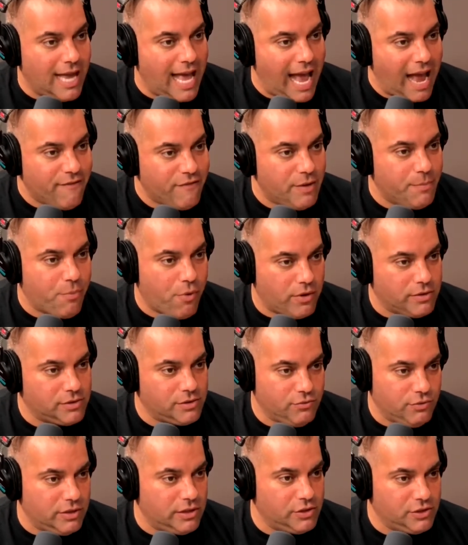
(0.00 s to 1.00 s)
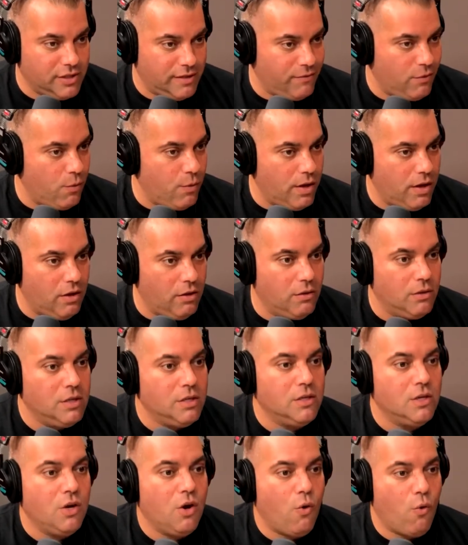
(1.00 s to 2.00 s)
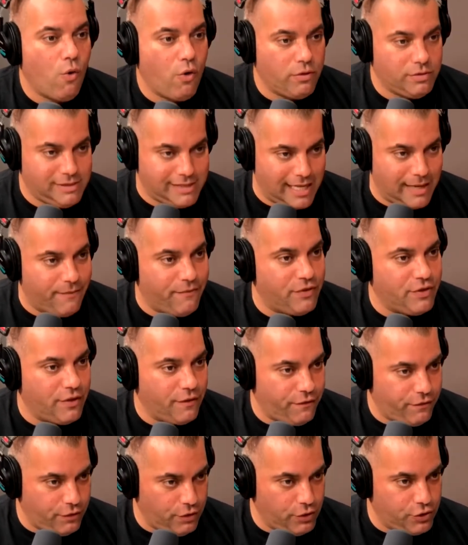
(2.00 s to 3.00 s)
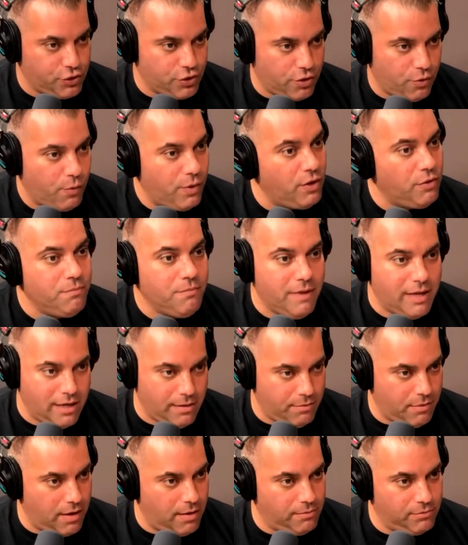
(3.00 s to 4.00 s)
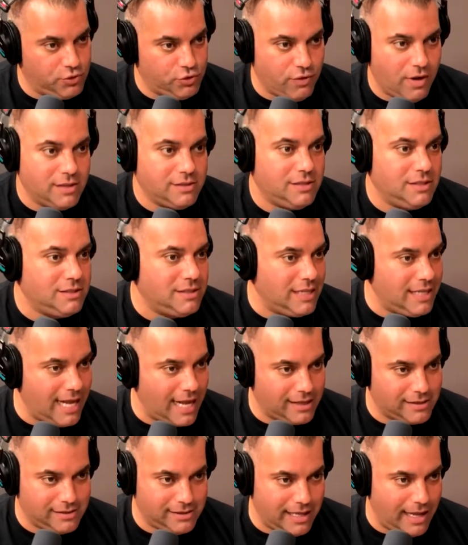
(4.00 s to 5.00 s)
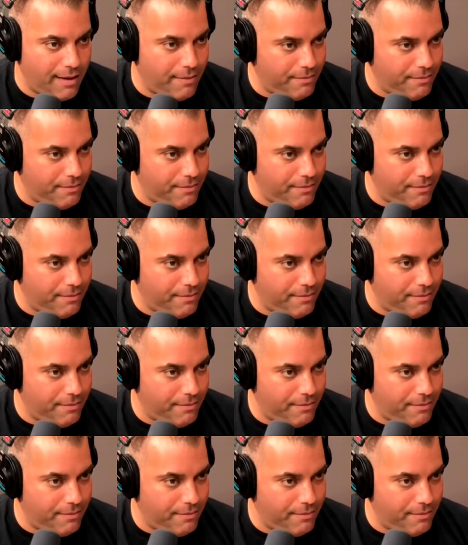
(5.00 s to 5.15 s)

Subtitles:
Every person really should have a will or set up for the future. A will minimum. Trust is the next step.